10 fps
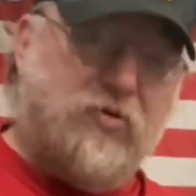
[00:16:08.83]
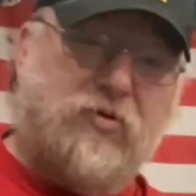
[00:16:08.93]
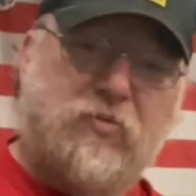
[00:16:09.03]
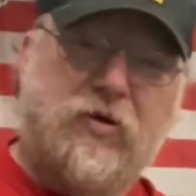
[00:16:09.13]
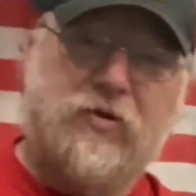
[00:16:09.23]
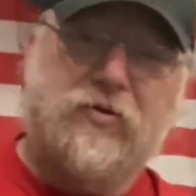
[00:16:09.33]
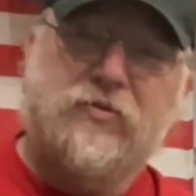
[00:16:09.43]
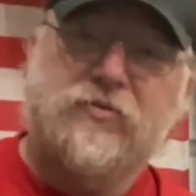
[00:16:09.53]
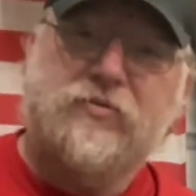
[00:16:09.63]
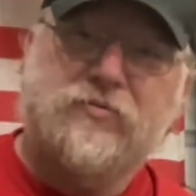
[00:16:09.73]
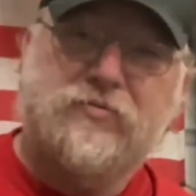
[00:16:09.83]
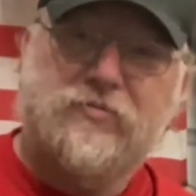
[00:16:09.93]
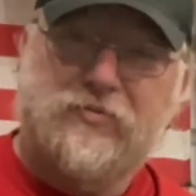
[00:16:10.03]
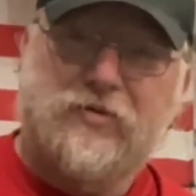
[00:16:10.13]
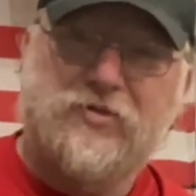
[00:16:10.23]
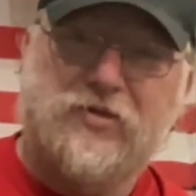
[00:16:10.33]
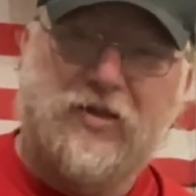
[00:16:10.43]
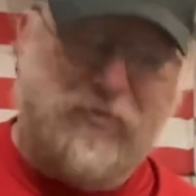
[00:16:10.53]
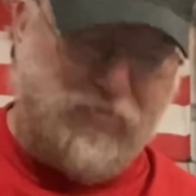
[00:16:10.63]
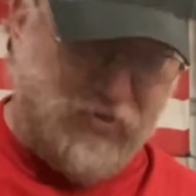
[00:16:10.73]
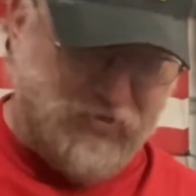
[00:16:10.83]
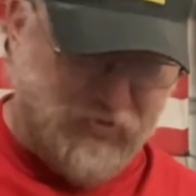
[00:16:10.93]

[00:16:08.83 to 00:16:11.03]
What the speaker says: well, there's a lot of pressure